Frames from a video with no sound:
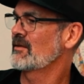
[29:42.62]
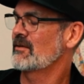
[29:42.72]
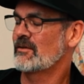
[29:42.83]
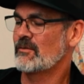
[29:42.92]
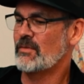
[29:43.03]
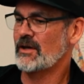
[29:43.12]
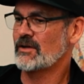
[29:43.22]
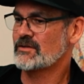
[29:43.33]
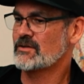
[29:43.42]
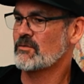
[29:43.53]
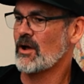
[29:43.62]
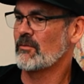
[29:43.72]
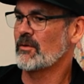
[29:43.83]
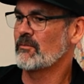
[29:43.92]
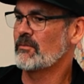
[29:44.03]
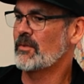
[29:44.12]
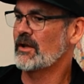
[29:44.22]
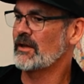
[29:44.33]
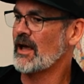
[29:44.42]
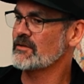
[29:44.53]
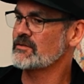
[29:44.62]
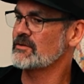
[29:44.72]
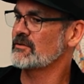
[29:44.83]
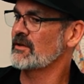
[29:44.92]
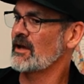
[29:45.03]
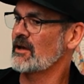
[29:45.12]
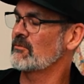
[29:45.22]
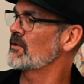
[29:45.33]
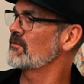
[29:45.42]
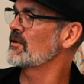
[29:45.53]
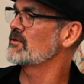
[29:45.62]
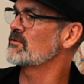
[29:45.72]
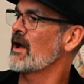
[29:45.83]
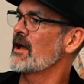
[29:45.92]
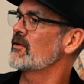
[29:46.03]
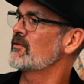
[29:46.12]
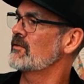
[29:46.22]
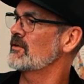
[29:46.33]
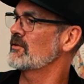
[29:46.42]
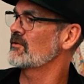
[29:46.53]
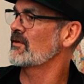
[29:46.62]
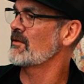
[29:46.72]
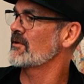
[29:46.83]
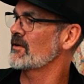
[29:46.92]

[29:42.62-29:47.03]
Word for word: the biggest problem. But last year they had one of their driest years ever.